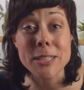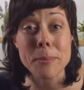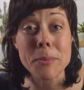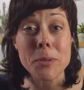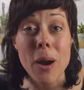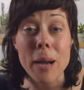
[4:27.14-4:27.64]
to
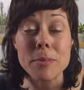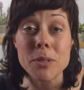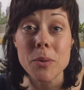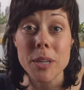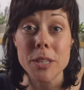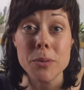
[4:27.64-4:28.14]
subscribe
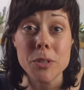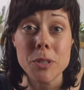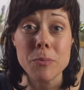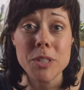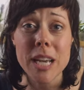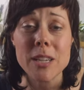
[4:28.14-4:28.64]
to our
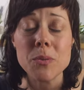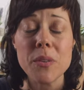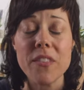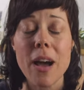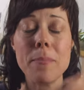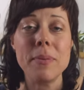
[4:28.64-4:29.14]
YouTube channels.
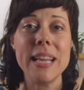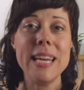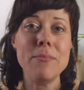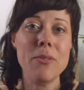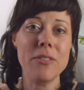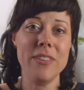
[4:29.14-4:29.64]
We've got
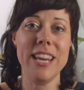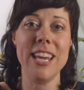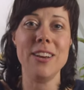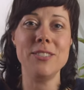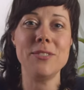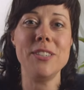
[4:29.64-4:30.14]
plenty more
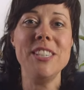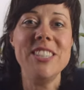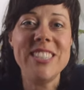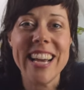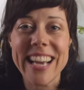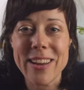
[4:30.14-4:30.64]
videos for you to
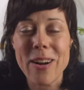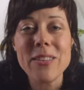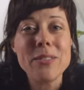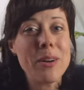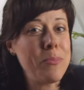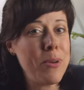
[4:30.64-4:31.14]
check out
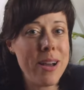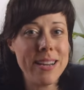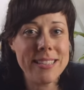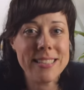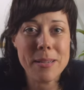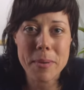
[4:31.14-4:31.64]
all of our
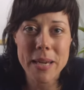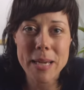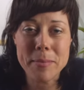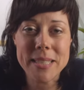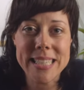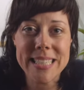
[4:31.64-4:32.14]
products at
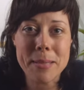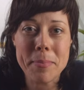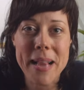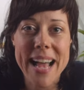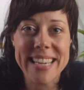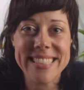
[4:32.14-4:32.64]
PMC
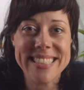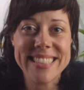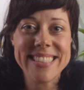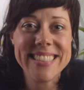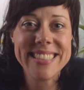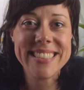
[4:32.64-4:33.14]
Supplies.